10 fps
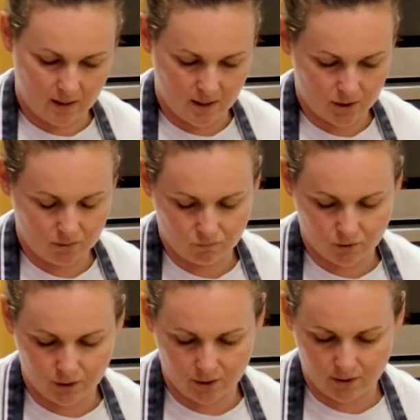and then just
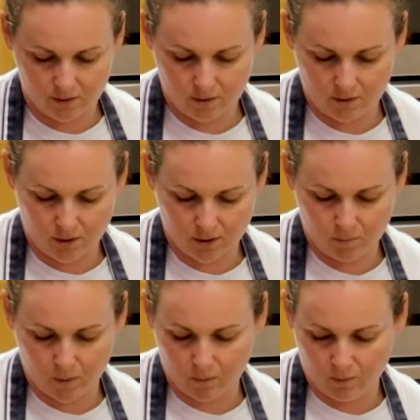run your
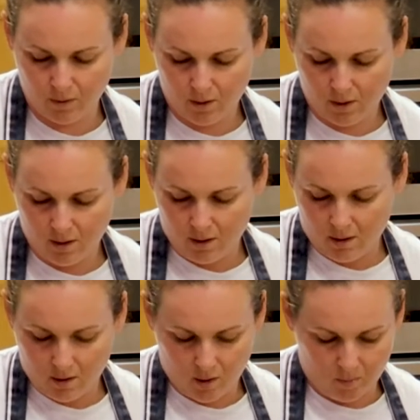spoon
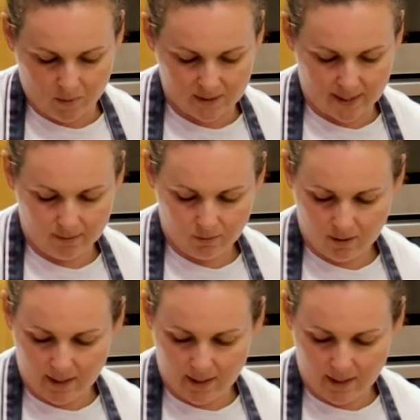up and down.